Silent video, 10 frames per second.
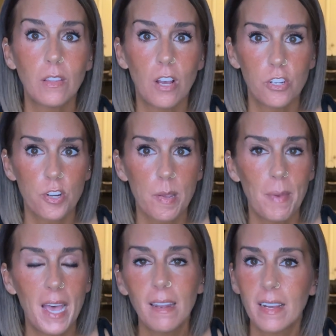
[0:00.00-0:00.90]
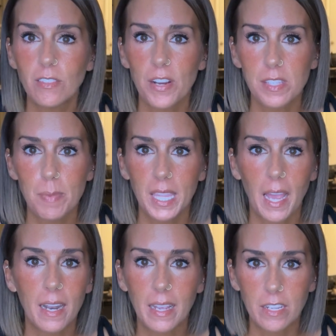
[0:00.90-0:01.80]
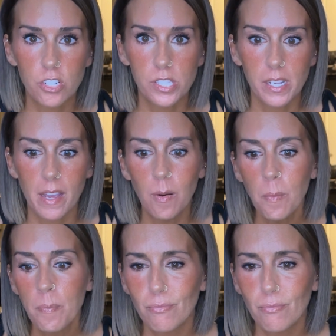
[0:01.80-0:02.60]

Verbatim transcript: laundromat. I talked about that ages ago.